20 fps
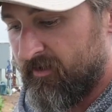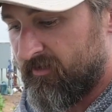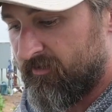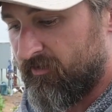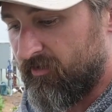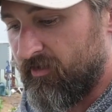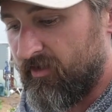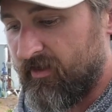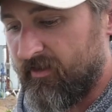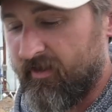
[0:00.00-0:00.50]

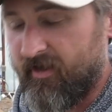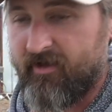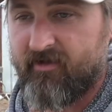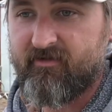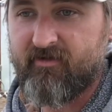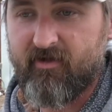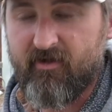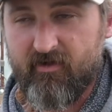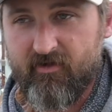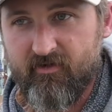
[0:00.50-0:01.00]
Really like
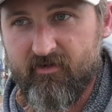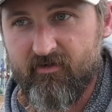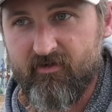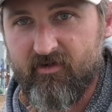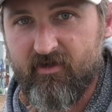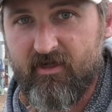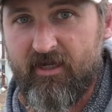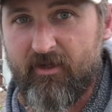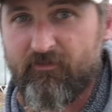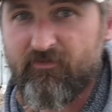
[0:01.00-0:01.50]
to
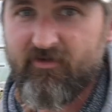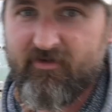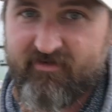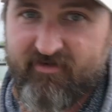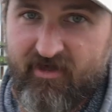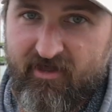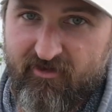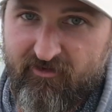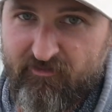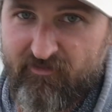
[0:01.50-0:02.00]
keep the
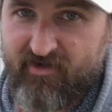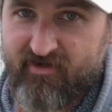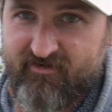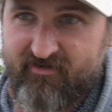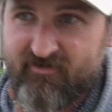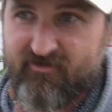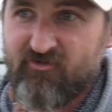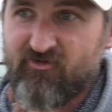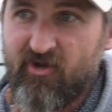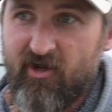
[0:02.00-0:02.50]
salad
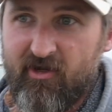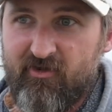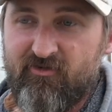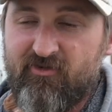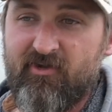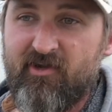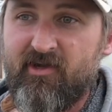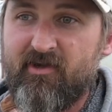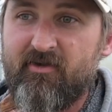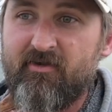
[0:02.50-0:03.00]
mixes
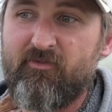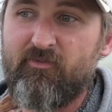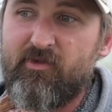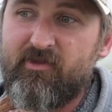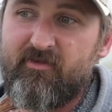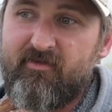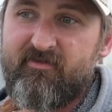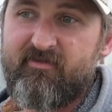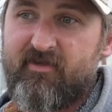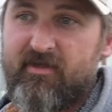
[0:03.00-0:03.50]
changing with
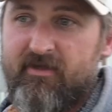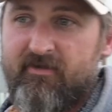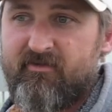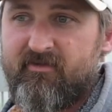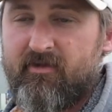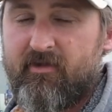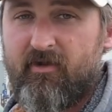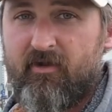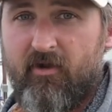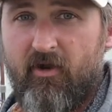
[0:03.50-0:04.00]
the
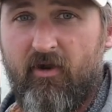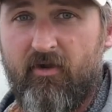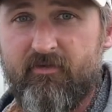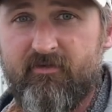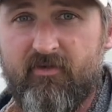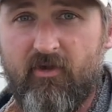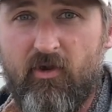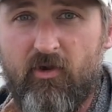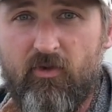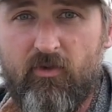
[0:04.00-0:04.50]
season, and
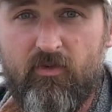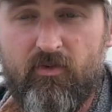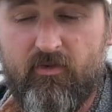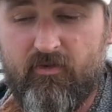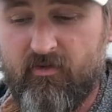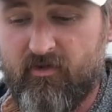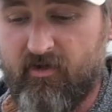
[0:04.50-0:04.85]
also